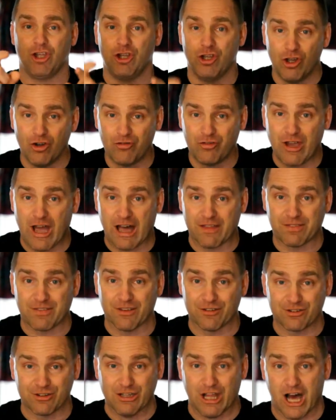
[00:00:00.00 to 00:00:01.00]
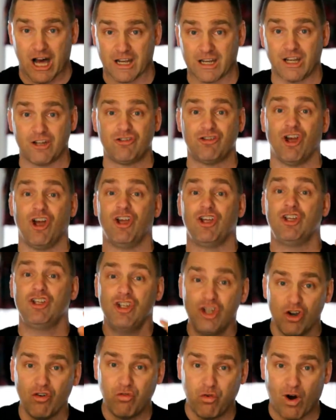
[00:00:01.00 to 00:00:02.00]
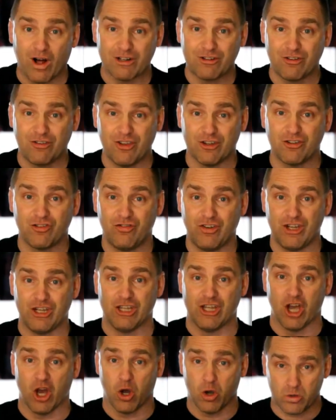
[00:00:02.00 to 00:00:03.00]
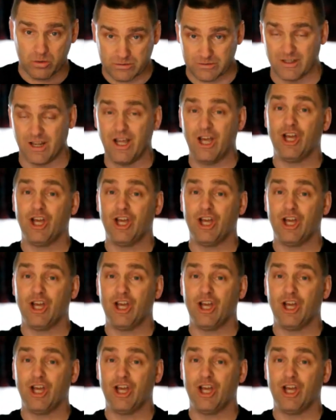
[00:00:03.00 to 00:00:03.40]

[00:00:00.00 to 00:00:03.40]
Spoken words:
You've got this knowledge. You've watched this video.